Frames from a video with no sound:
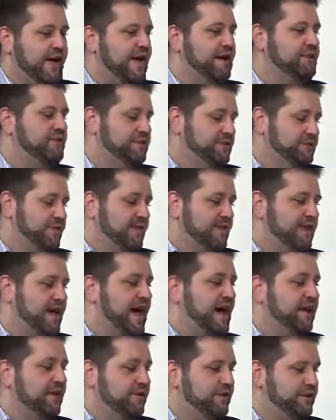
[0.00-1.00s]
answers like
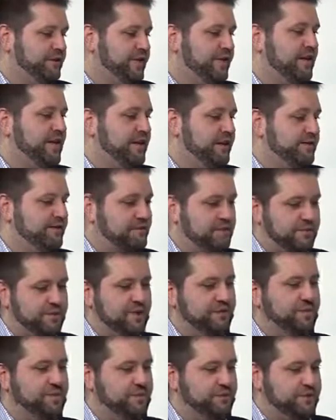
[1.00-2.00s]
that are indicative to
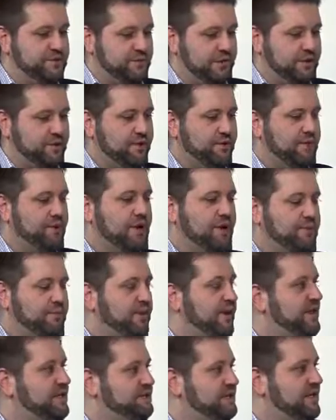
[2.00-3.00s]
people's like thought
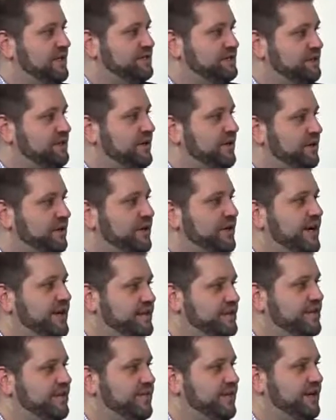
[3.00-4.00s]
process and their
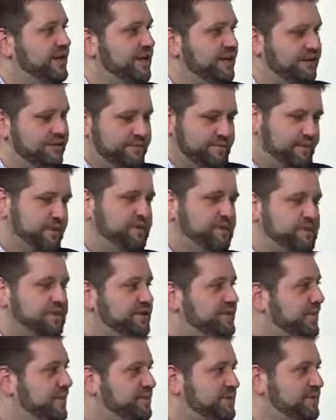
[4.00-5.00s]
creativity, and those are
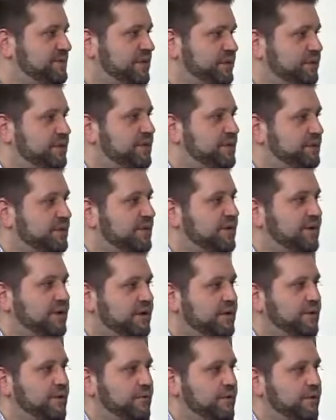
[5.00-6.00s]
the types of people that we're
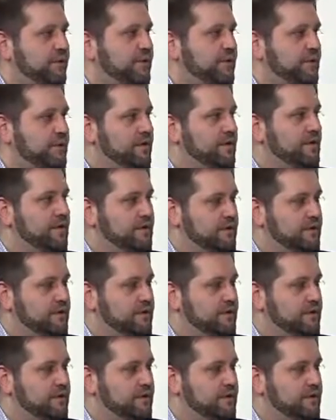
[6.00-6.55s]
looking for. Yeah, that